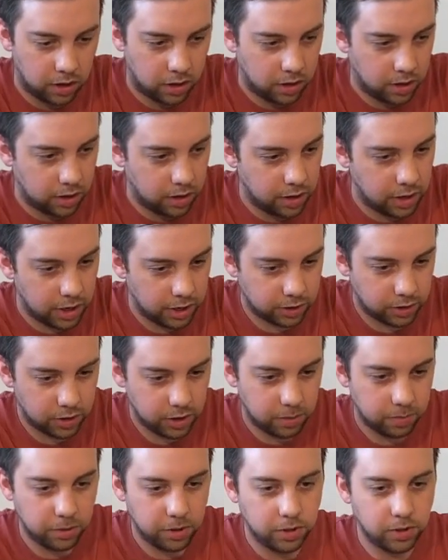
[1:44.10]
Next
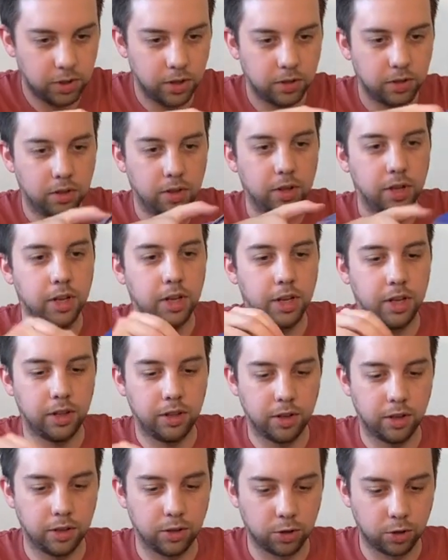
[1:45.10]
up, let's get to the
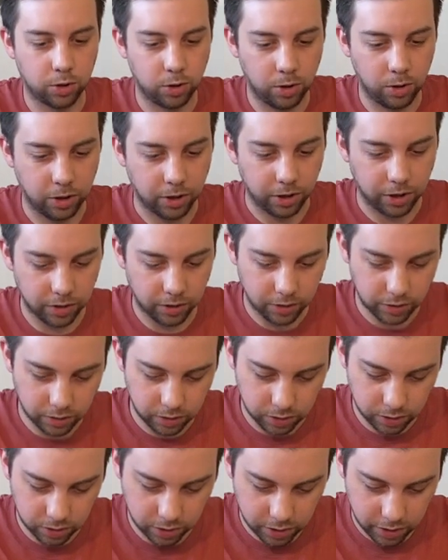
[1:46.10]
controller. This
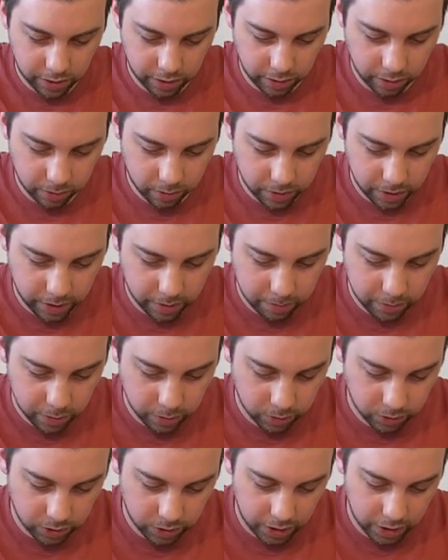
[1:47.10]
is, I think, what I'm
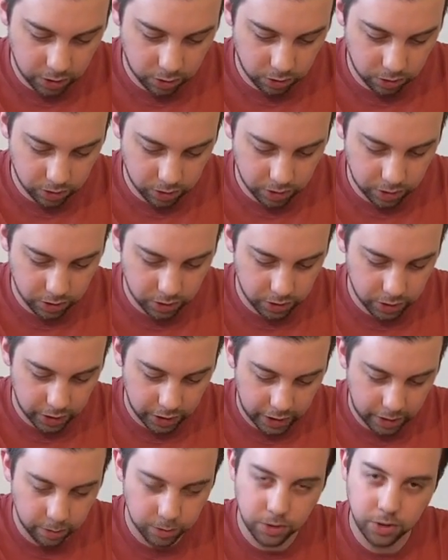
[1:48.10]
most interested to see.
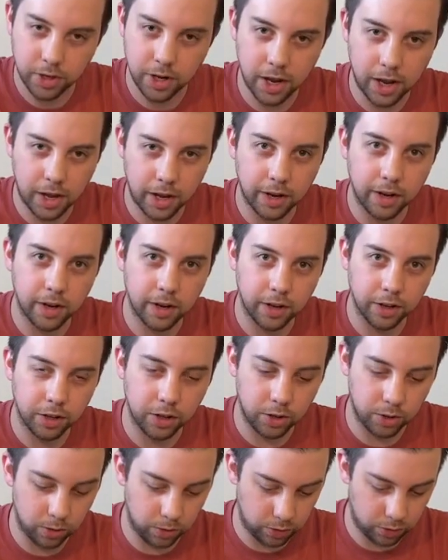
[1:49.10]
I was not a
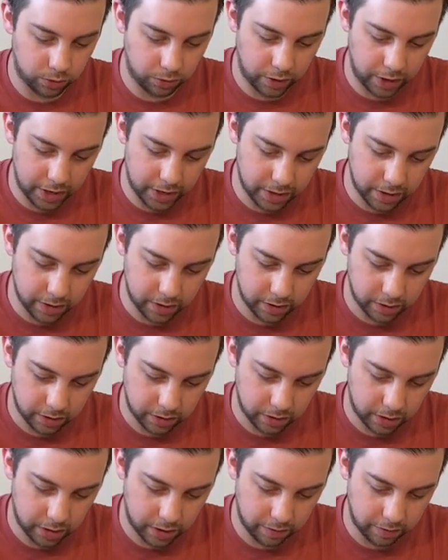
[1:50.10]
huge fan
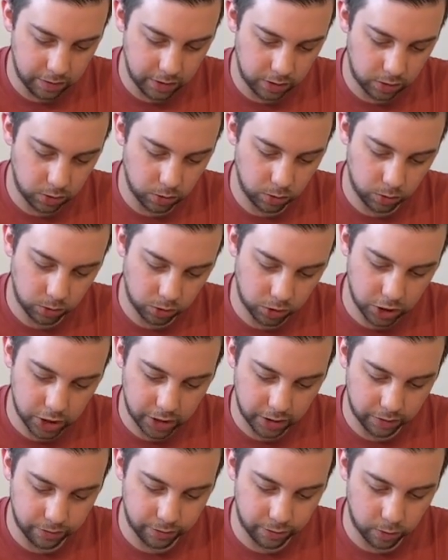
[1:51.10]
of the
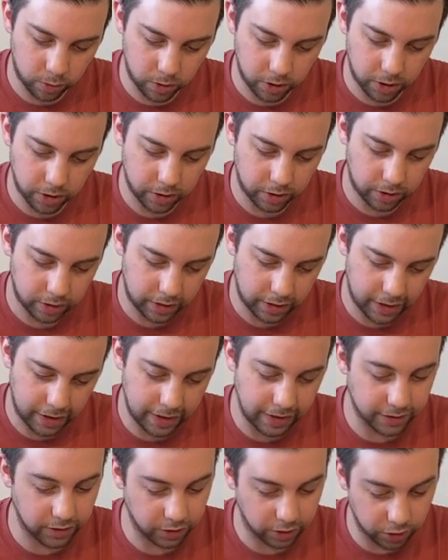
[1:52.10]
DualShock 4.
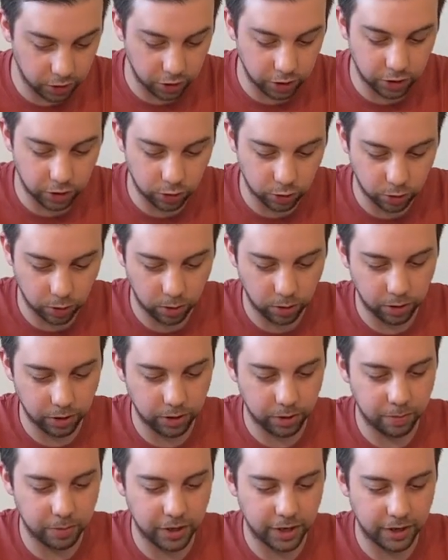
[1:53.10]
It's a good controller,
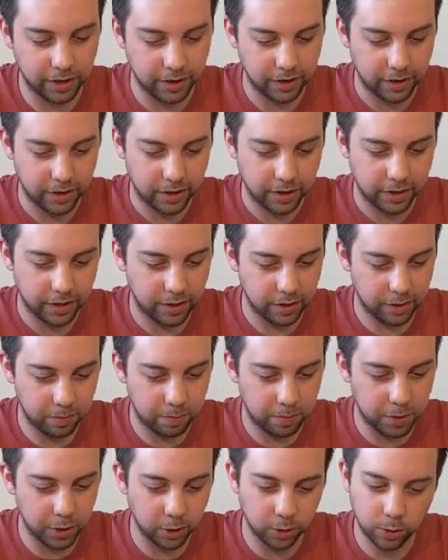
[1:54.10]
but the
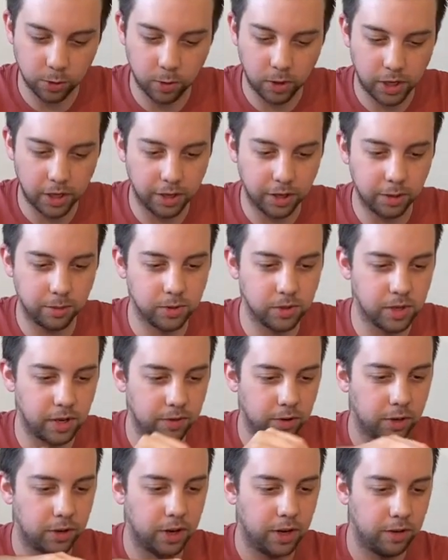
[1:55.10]
build quality was never
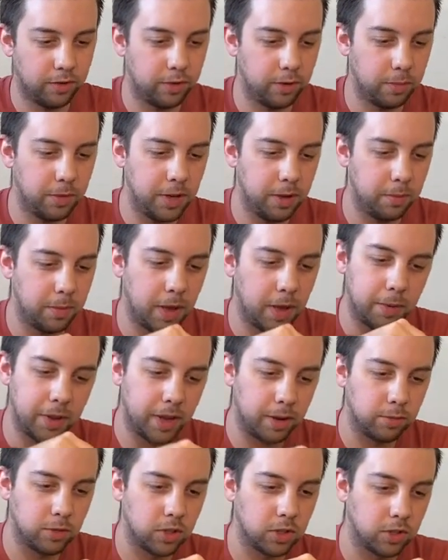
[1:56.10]
great for me. Maybe
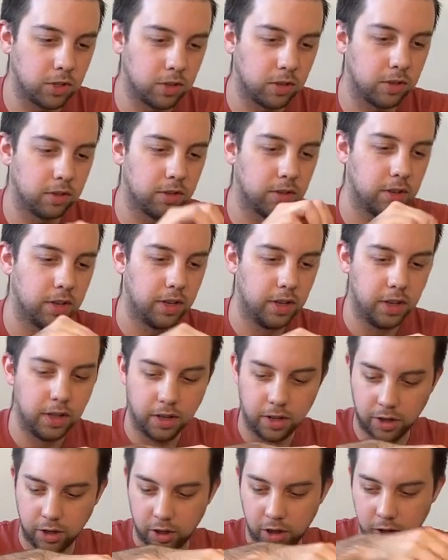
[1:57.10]
I'm just
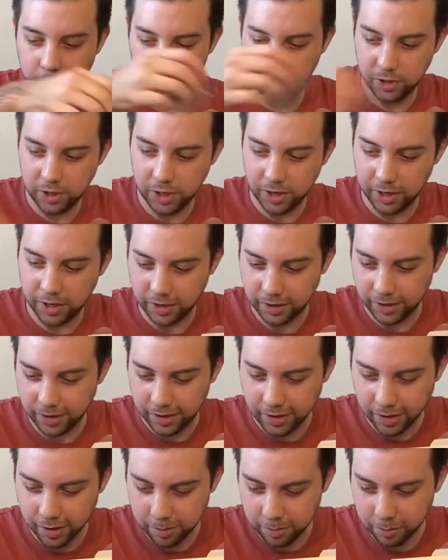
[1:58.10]
clumsy,
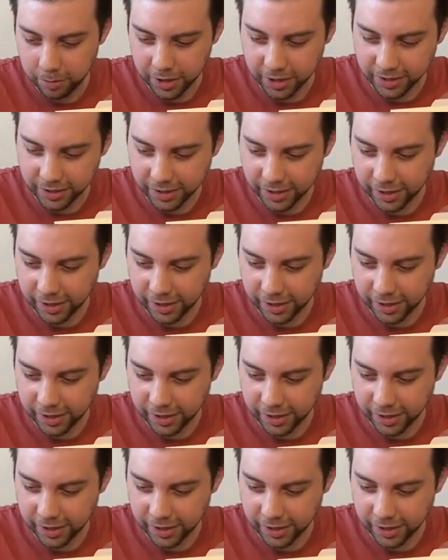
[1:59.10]
but